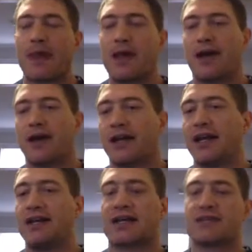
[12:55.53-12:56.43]
All right,
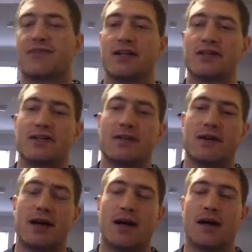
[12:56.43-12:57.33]
index funds.
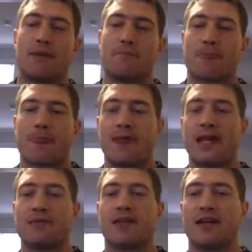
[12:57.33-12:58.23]

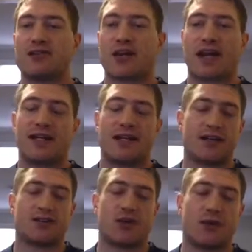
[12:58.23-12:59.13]
They track an
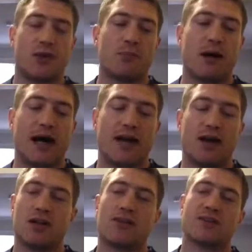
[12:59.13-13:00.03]
index. So they'll buy
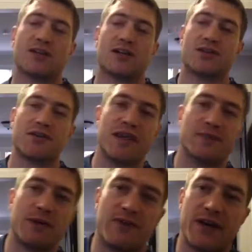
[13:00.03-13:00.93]
all of the stocks under the
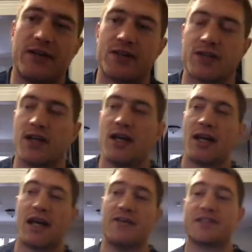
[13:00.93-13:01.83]
S&P 500
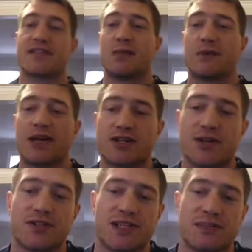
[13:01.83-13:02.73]
in the same
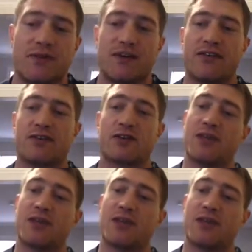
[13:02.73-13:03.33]
ratio as the S&P 500.